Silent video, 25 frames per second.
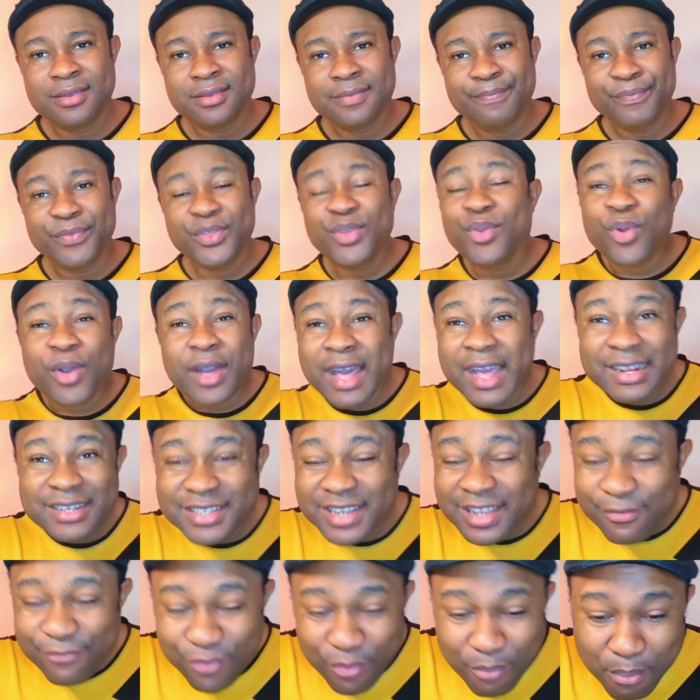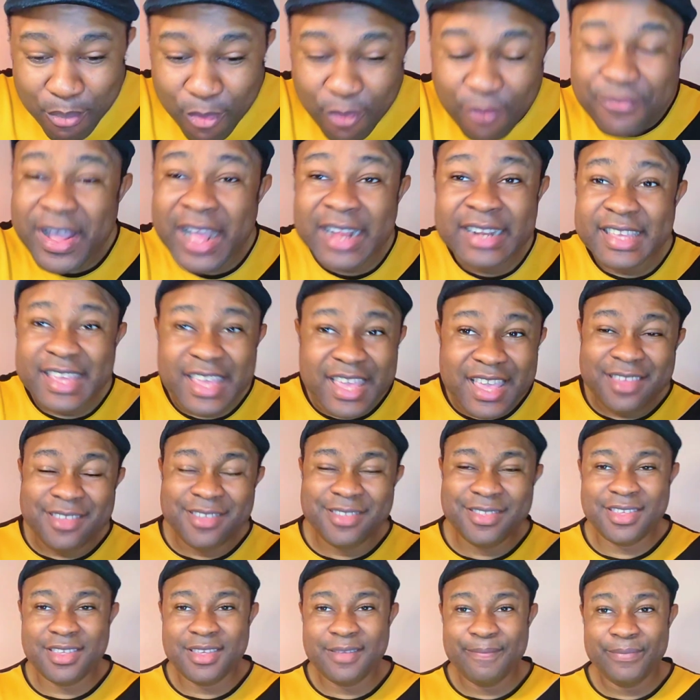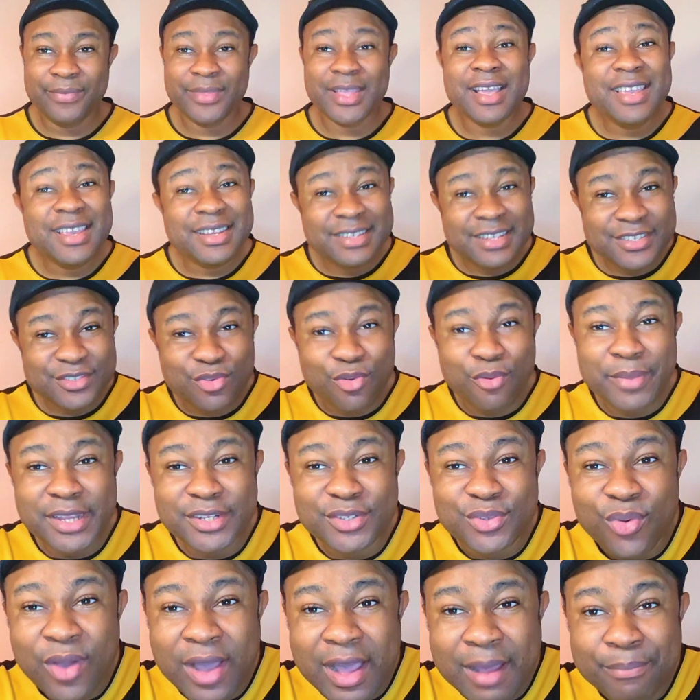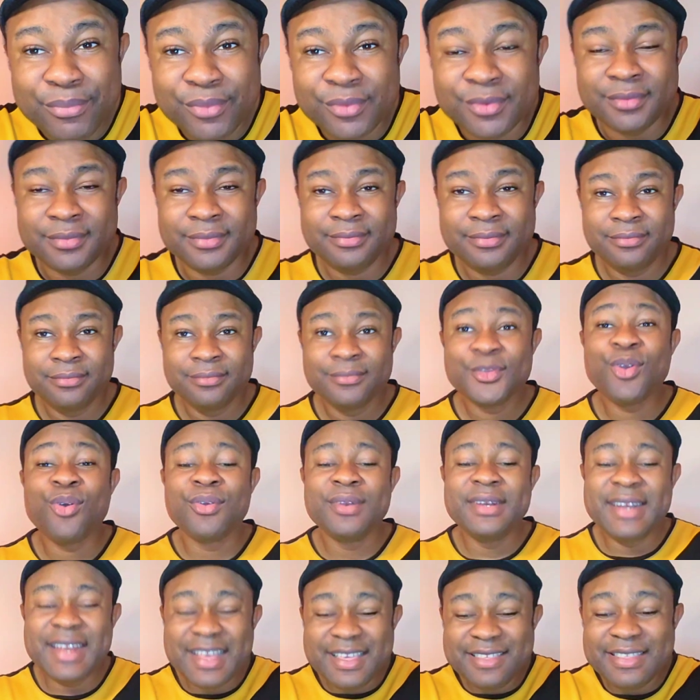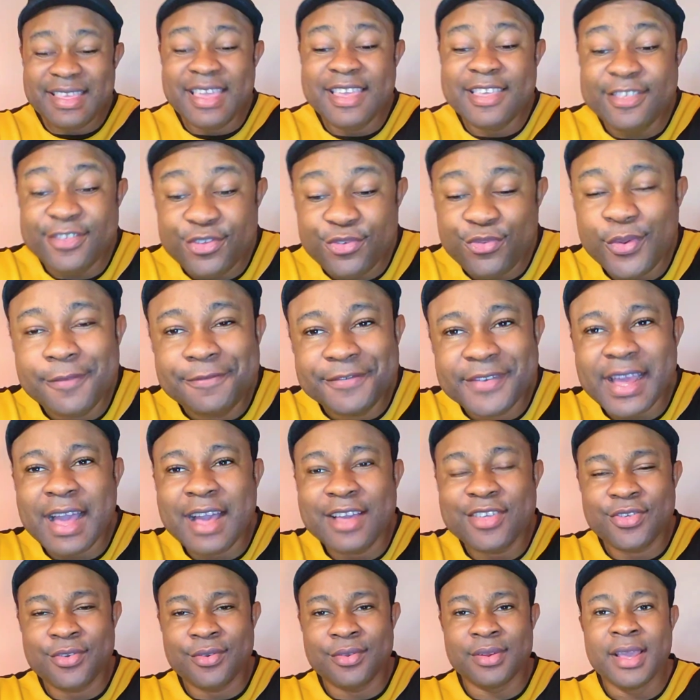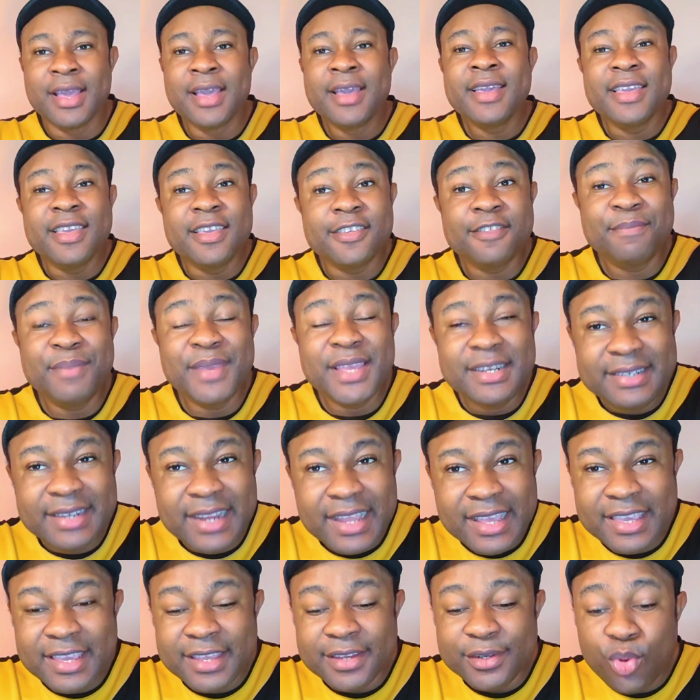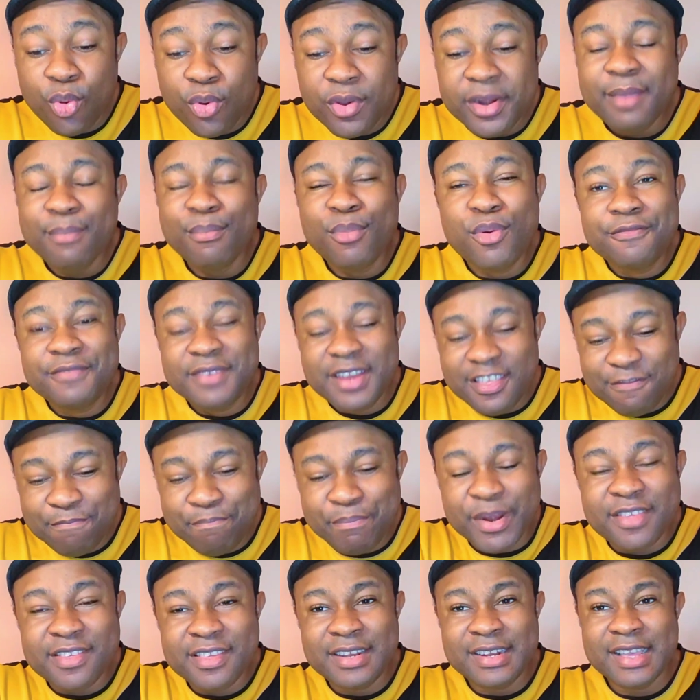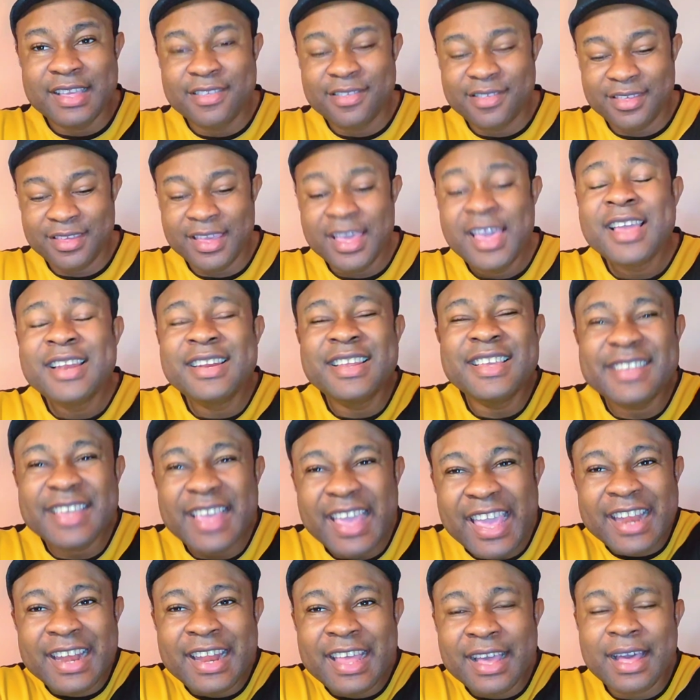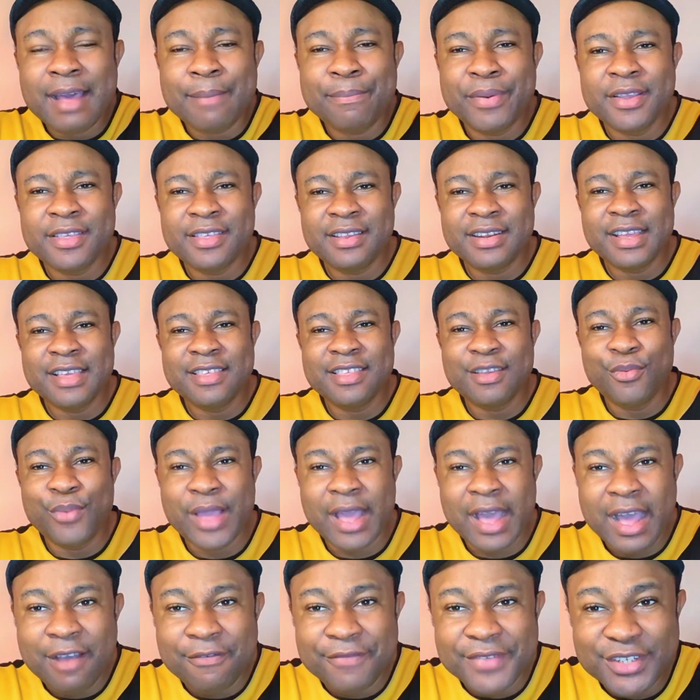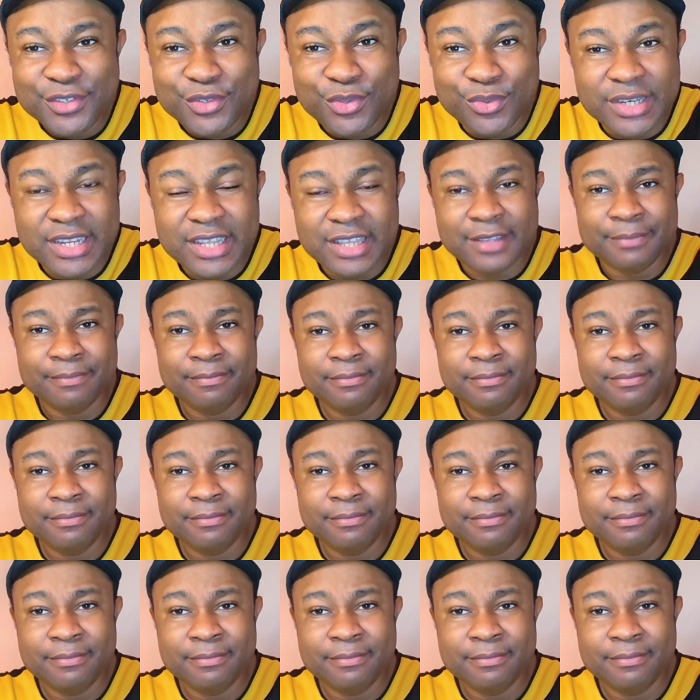You can't even move an inch. It is coming to happen unless a swift action is being taken to remove this presidency, this illegal presidency we are having today,